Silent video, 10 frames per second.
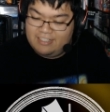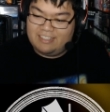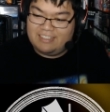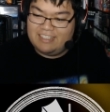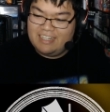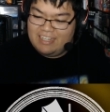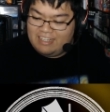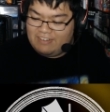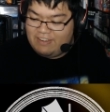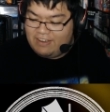
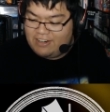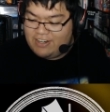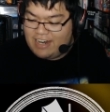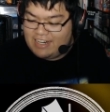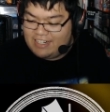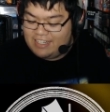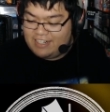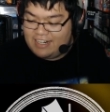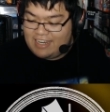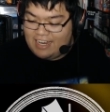maybe I'll create
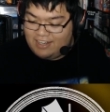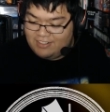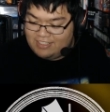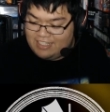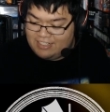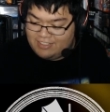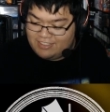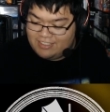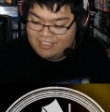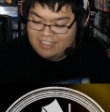another account
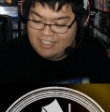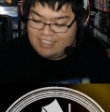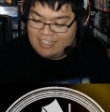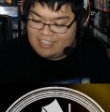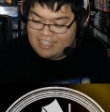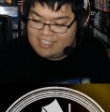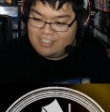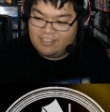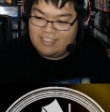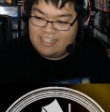though, that, that's
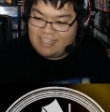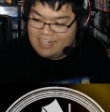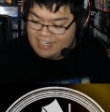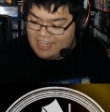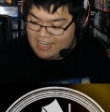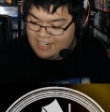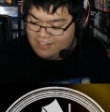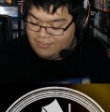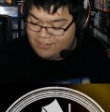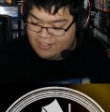solely
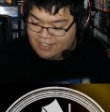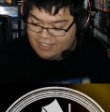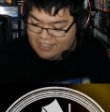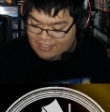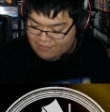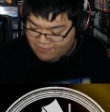dedicated for um,